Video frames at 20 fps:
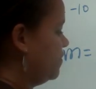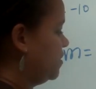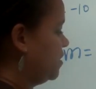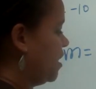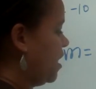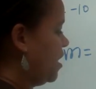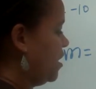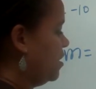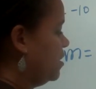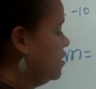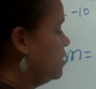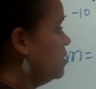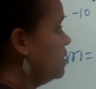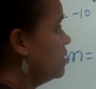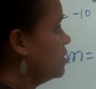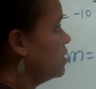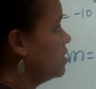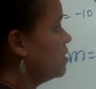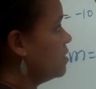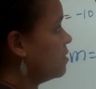10.
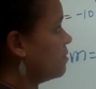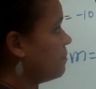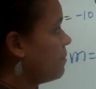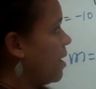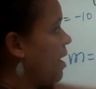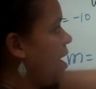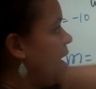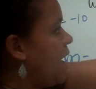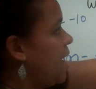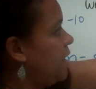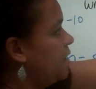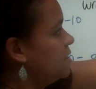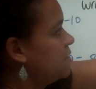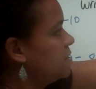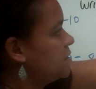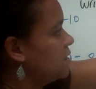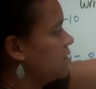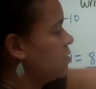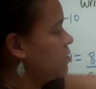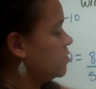My
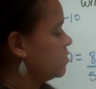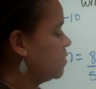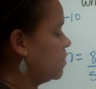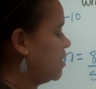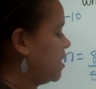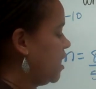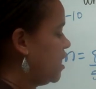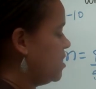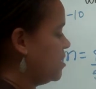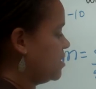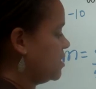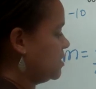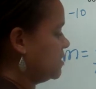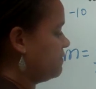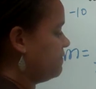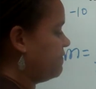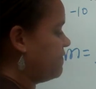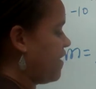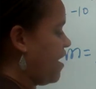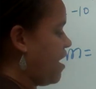x that goes with 8
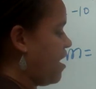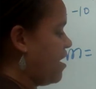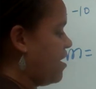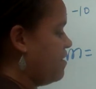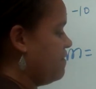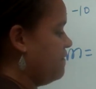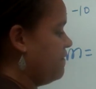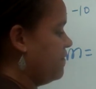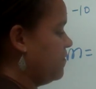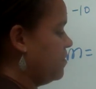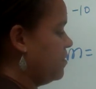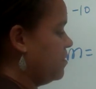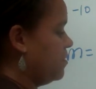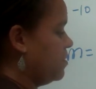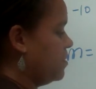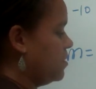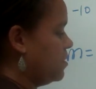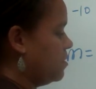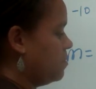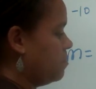is 5
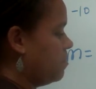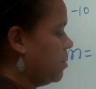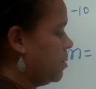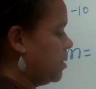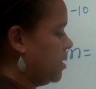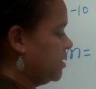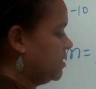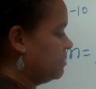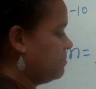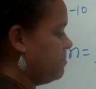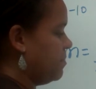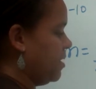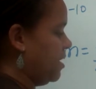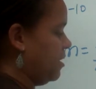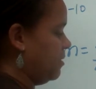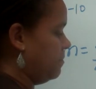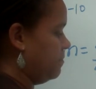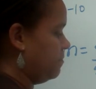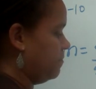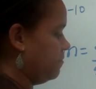plus
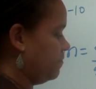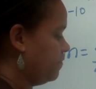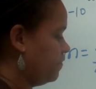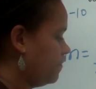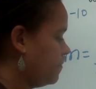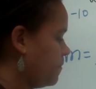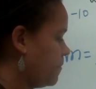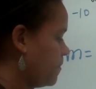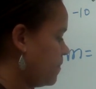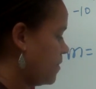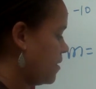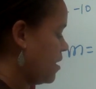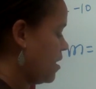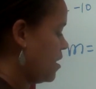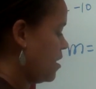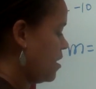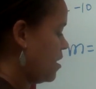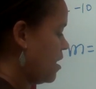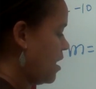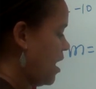b.
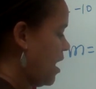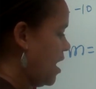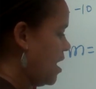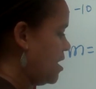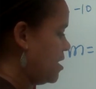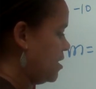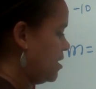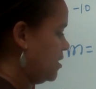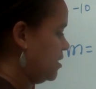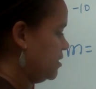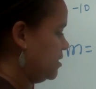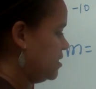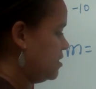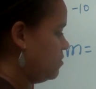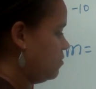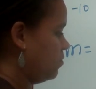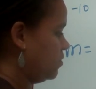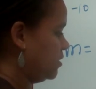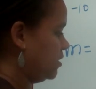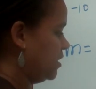8 is
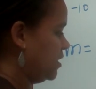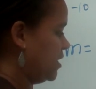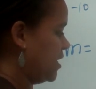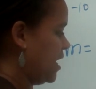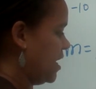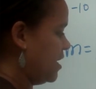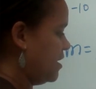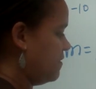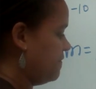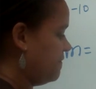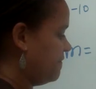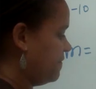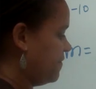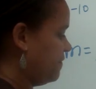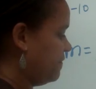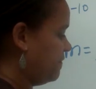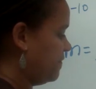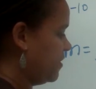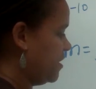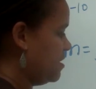equal to negative
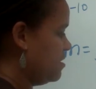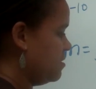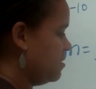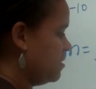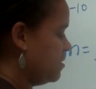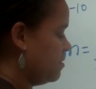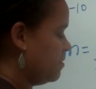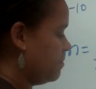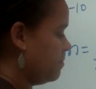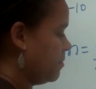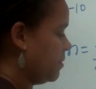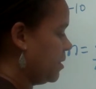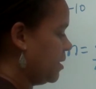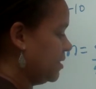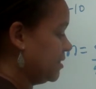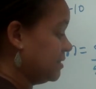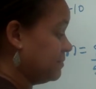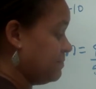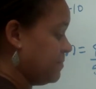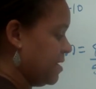50
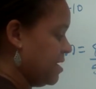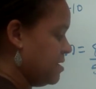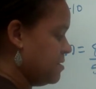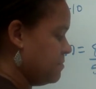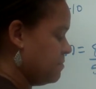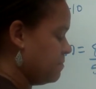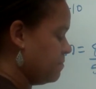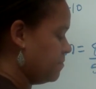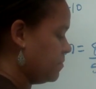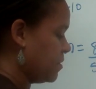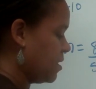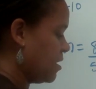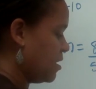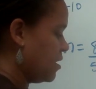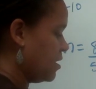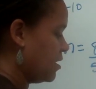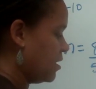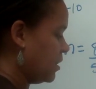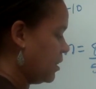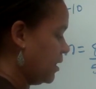plus b.
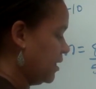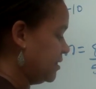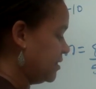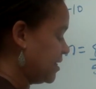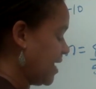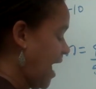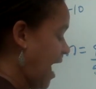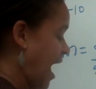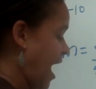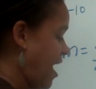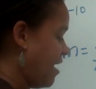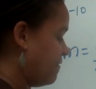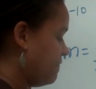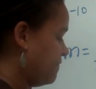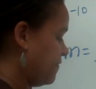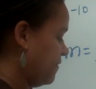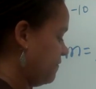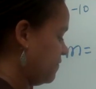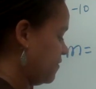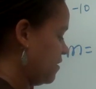Let's
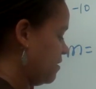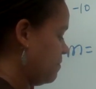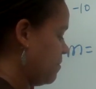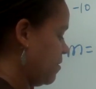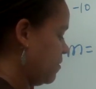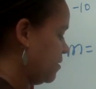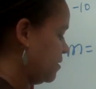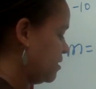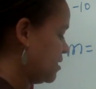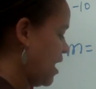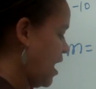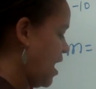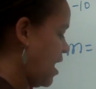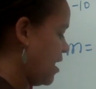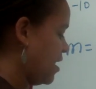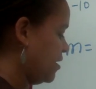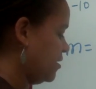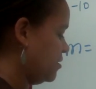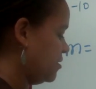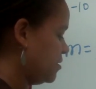add 50 to both
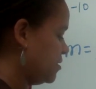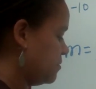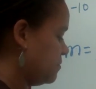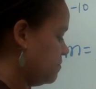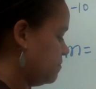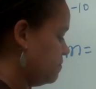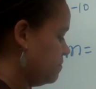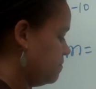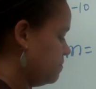sides.